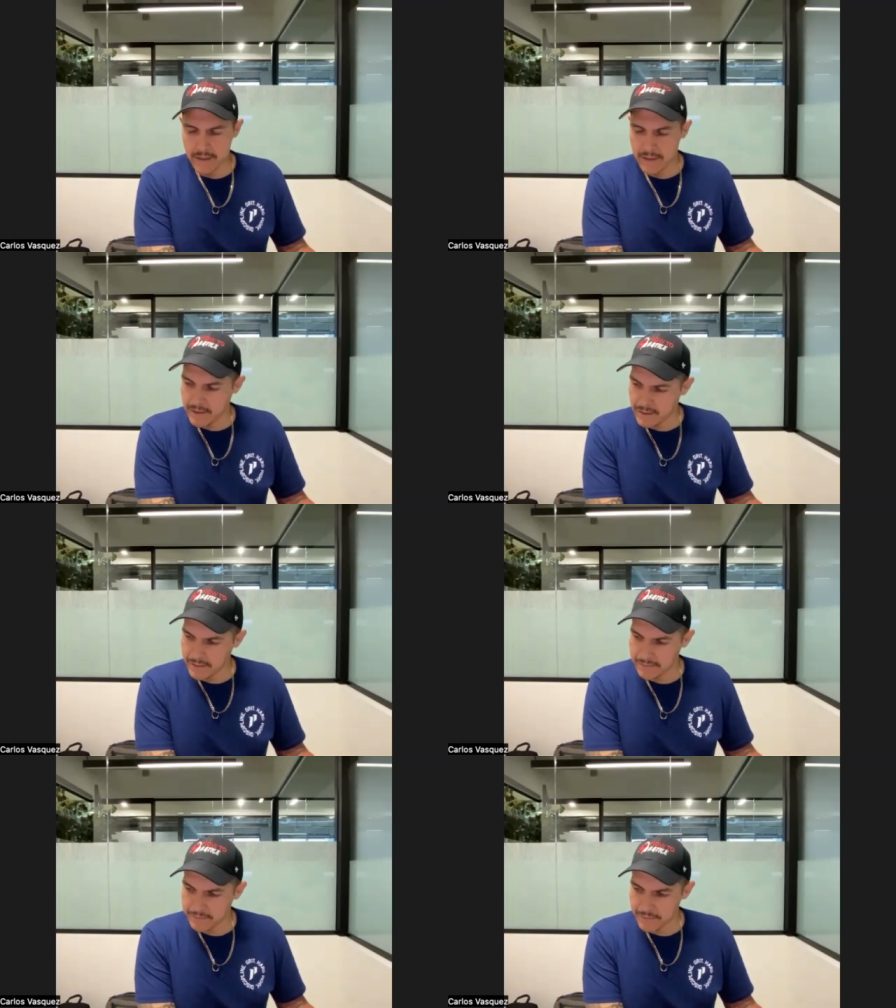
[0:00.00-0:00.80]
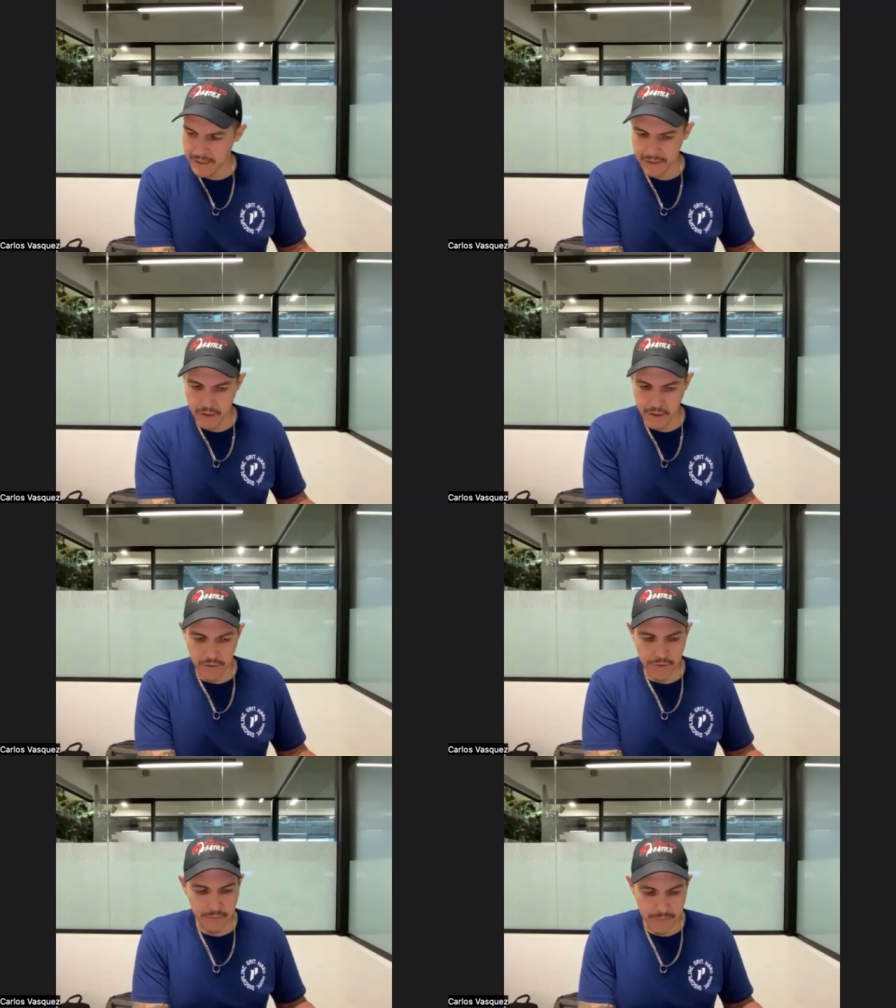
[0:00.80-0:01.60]
Um, forgot the
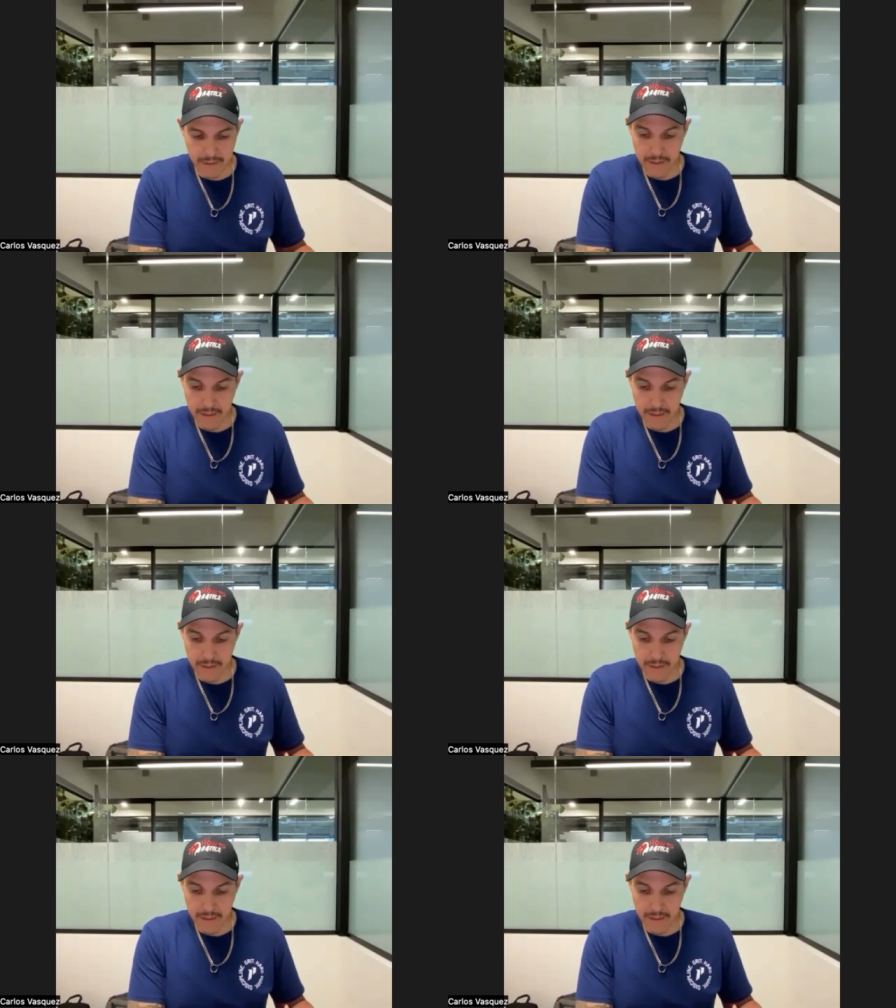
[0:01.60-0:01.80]
author, but